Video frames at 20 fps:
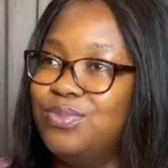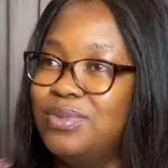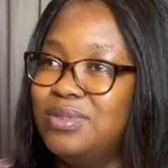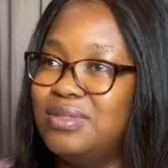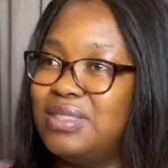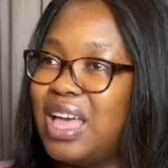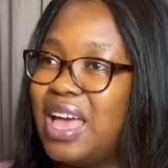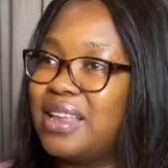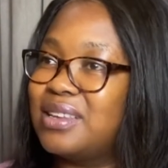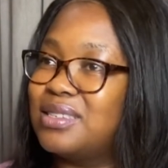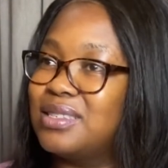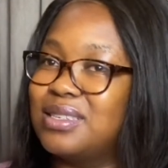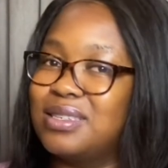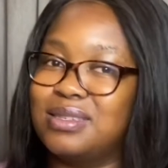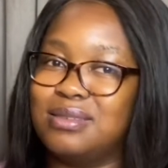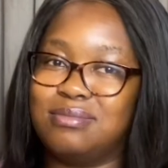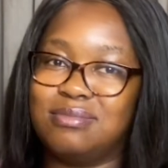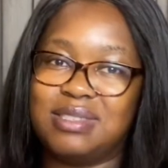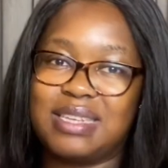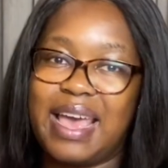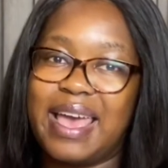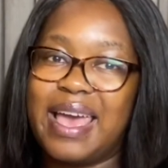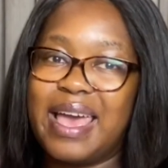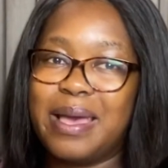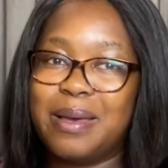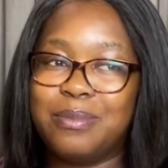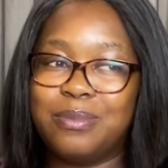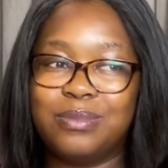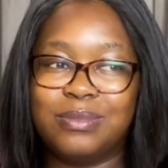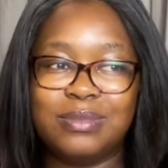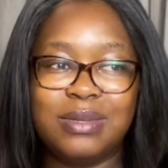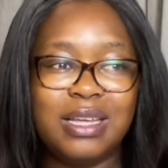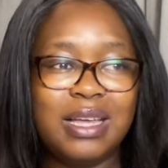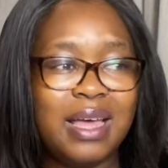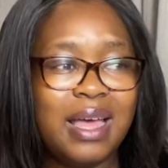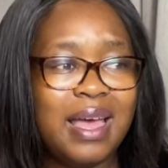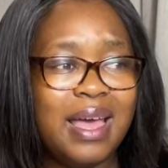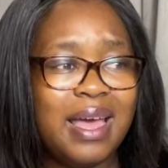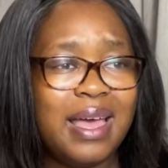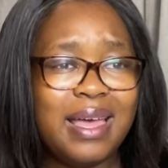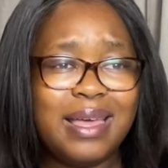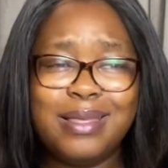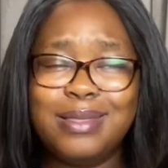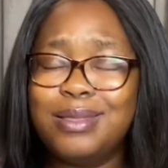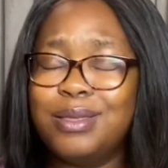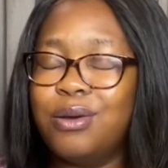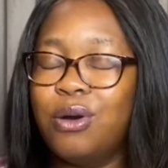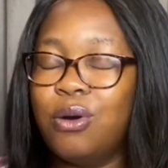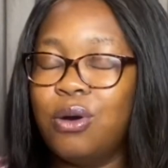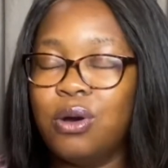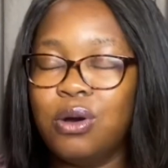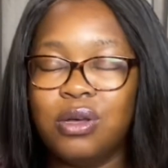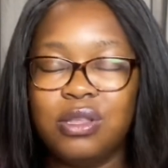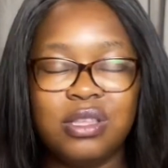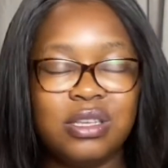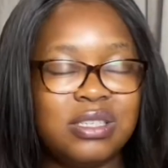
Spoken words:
that dam, oh, the